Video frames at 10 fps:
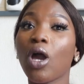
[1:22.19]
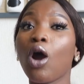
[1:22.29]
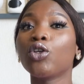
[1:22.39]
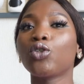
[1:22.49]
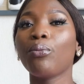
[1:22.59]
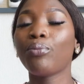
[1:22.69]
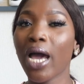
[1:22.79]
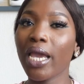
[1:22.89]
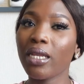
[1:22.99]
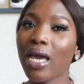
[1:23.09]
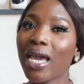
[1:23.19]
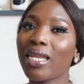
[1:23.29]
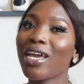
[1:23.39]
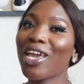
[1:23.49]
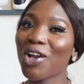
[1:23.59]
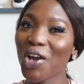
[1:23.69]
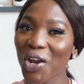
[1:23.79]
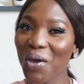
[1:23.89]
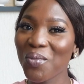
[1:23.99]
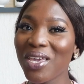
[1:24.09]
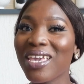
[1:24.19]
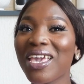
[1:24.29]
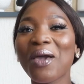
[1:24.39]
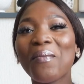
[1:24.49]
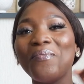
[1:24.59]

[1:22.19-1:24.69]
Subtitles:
you are also buying, either economy,